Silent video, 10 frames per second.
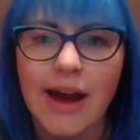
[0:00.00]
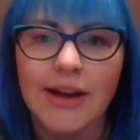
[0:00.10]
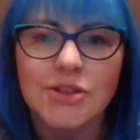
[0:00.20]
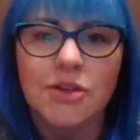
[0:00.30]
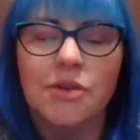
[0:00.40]

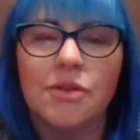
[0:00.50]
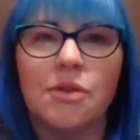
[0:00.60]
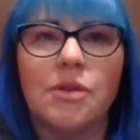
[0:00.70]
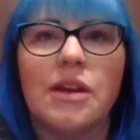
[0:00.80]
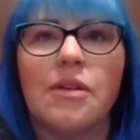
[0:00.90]
And
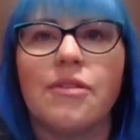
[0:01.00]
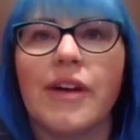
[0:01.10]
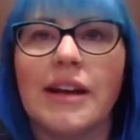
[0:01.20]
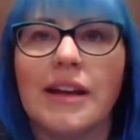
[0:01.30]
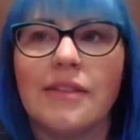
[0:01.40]
so they're
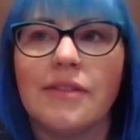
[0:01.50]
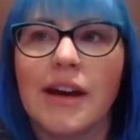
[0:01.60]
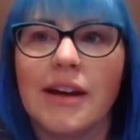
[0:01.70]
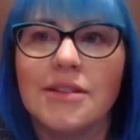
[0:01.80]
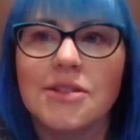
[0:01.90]
finding
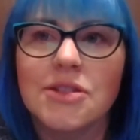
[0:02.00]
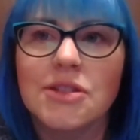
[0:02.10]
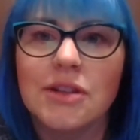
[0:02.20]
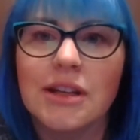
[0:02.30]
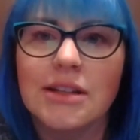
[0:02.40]
that
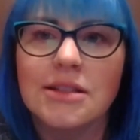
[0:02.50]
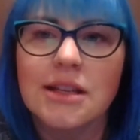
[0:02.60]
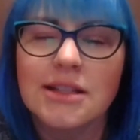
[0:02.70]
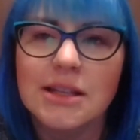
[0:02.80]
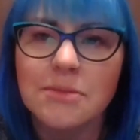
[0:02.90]
students,
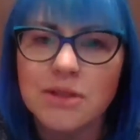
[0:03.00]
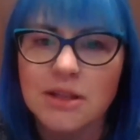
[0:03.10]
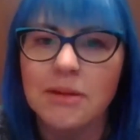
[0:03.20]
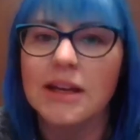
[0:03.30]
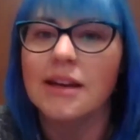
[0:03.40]
it seems
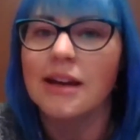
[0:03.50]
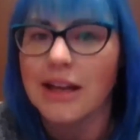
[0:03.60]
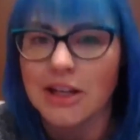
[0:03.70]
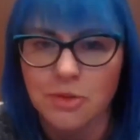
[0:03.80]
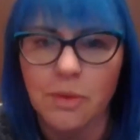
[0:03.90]
to be a
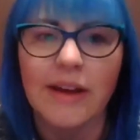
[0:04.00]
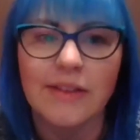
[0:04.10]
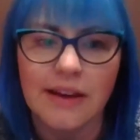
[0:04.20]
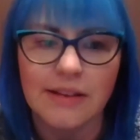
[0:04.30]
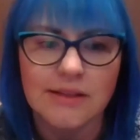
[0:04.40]

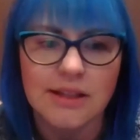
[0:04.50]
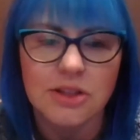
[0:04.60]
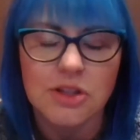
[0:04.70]
nationwide thing that